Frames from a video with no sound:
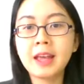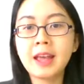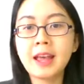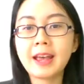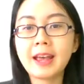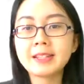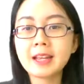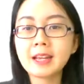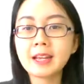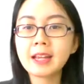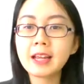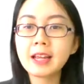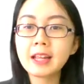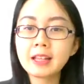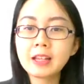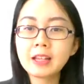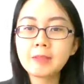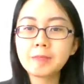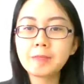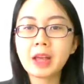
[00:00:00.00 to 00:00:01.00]
And
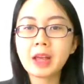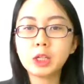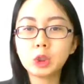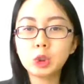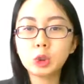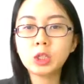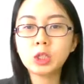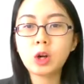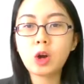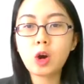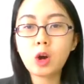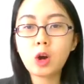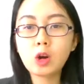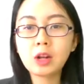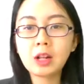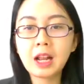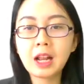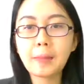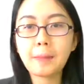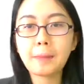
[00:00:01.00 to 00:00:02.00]
secondly, ensure all
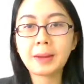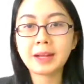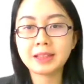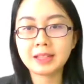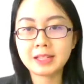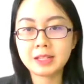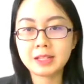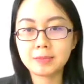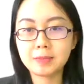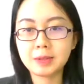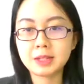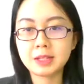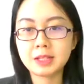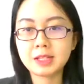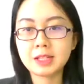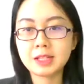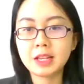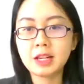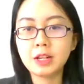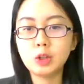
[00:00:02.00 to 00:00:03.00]
club
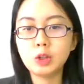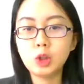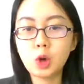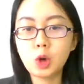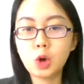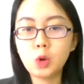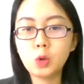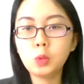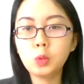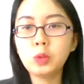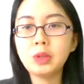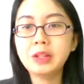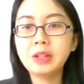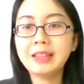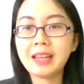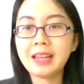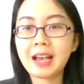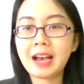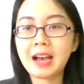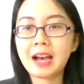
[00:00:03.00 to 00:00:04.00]
participants know
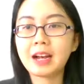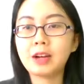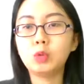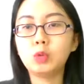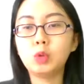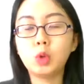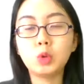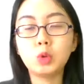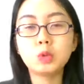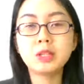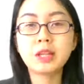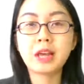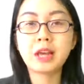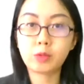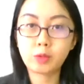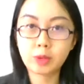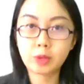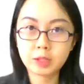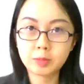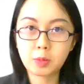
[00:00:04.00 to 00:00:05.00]
their roles and
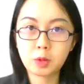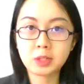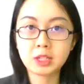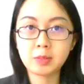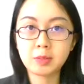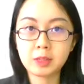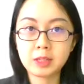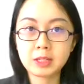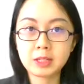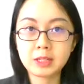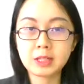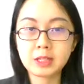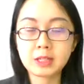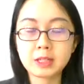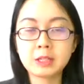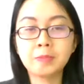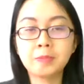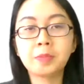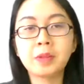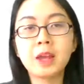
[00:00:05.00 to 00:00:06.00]
responsibilities,